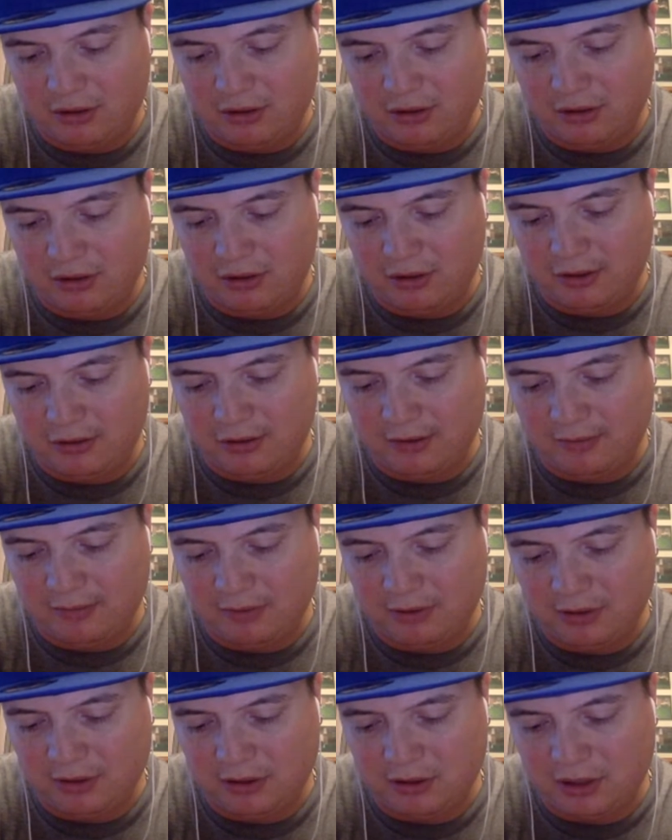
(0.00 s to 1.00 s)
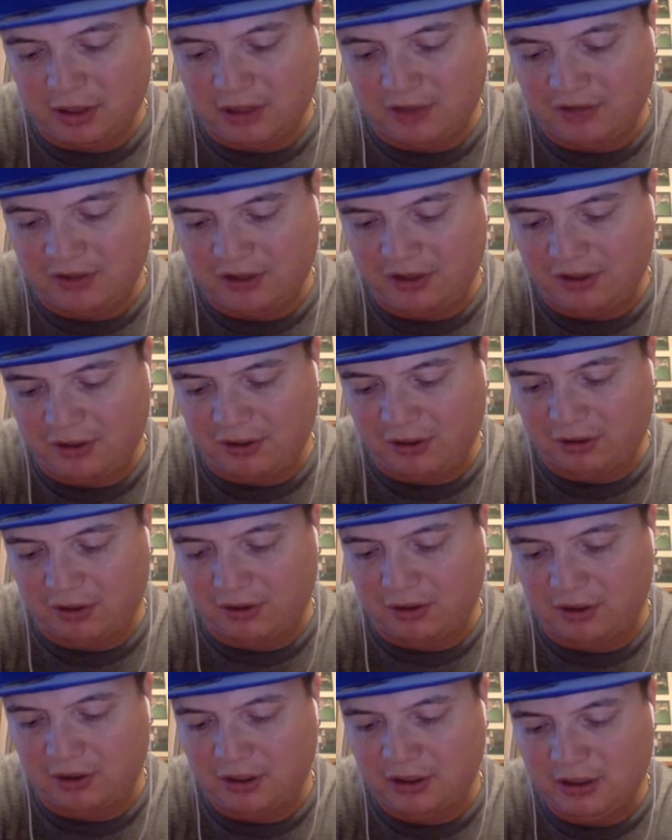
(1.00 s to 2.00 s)
club glossy
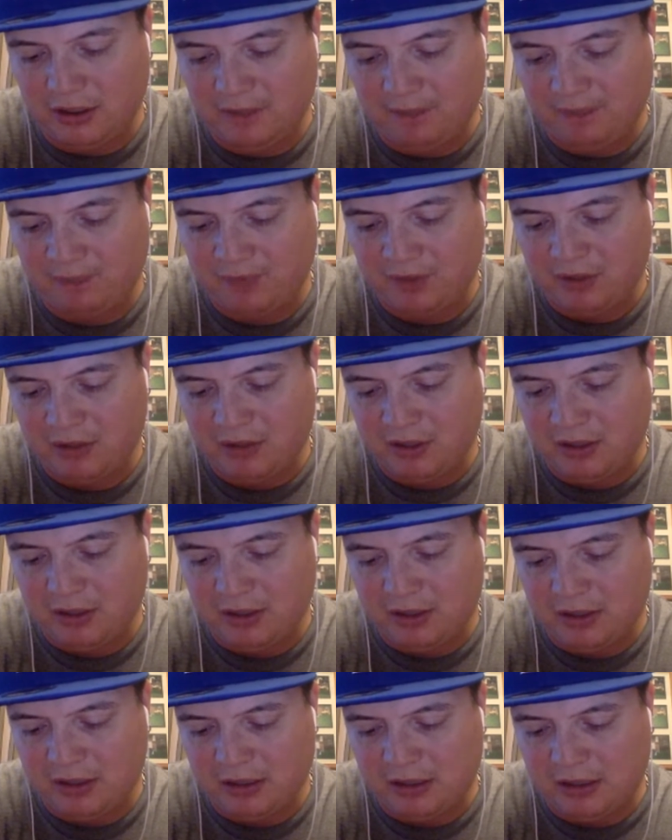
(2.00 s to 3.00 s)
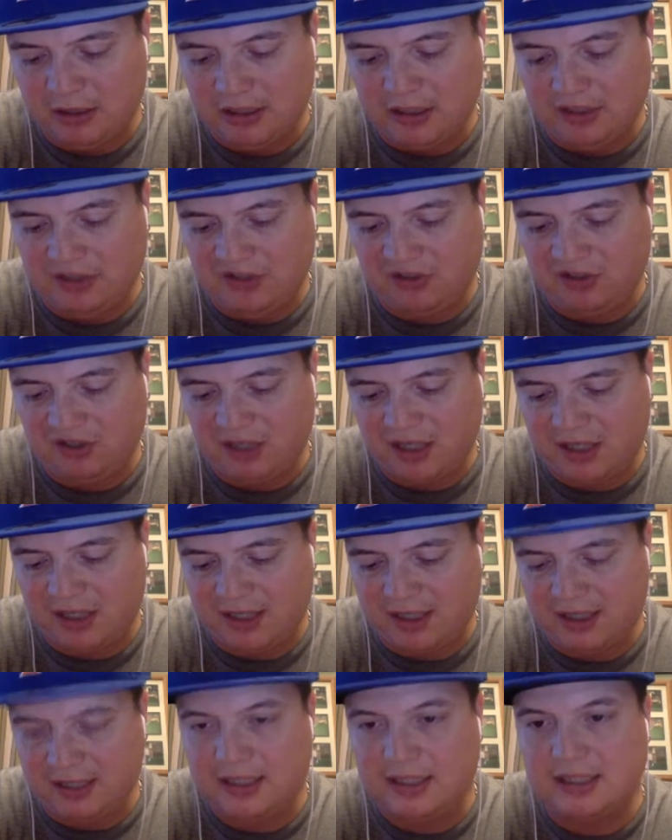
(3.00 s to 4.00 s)
card
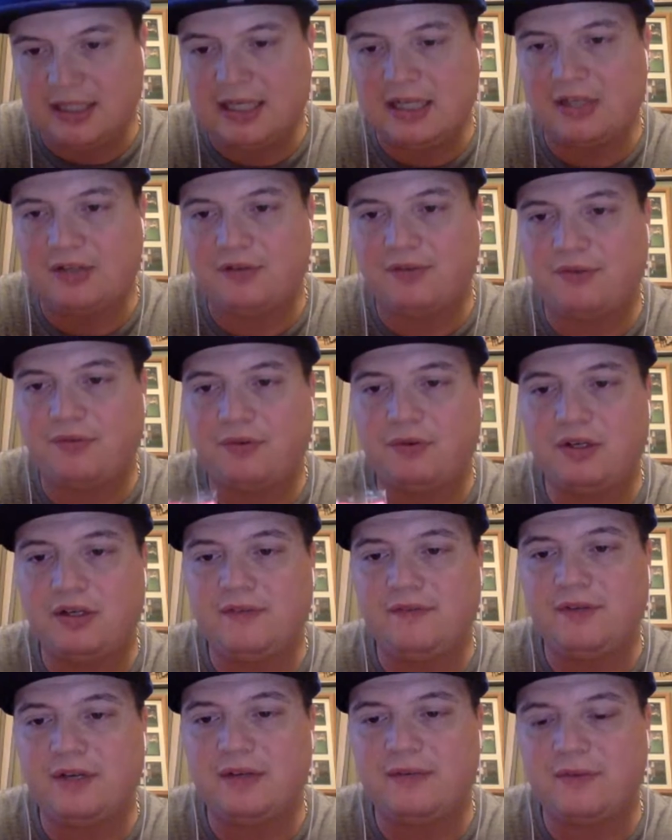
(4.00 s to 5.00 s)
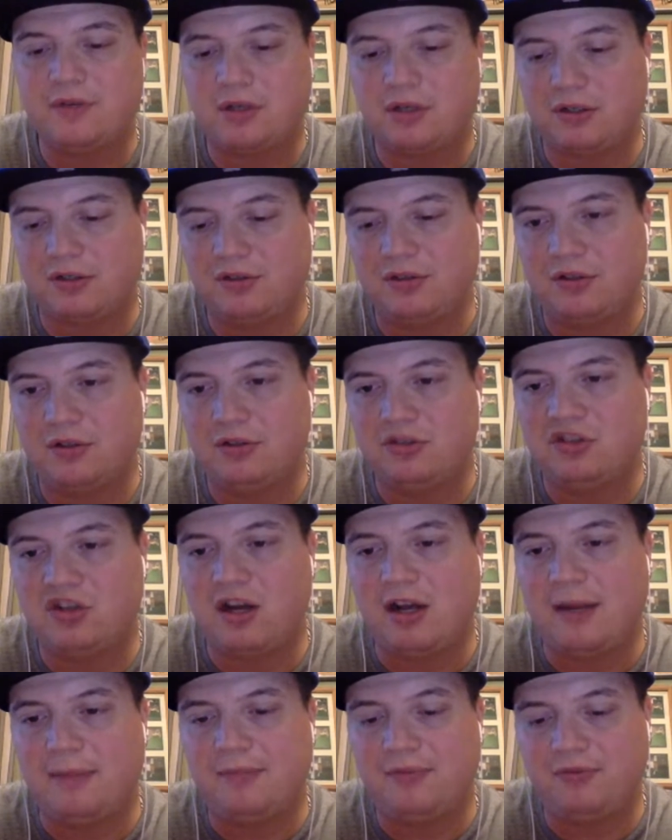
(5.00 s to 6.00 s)
inside, and it has 45 cards. So
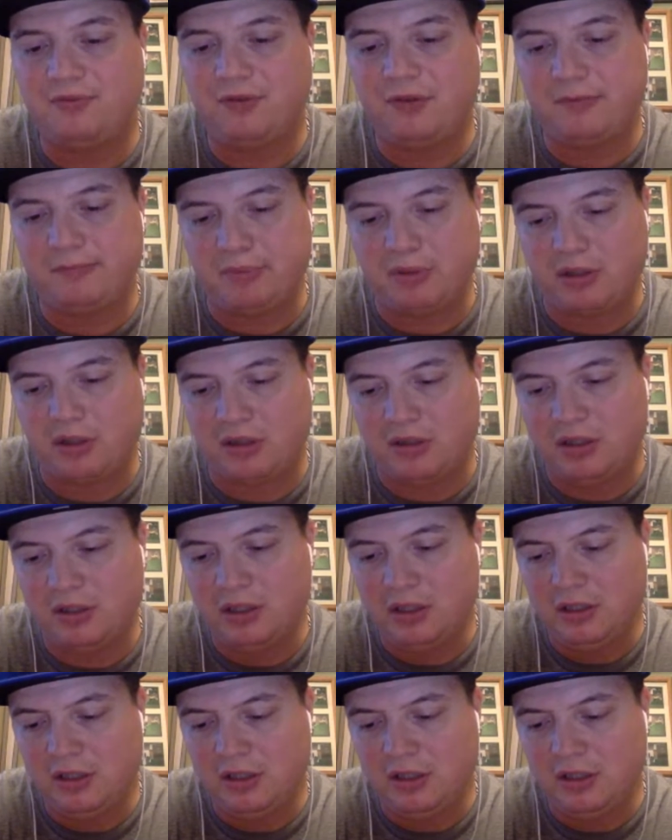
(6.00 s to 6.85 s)
Topps football.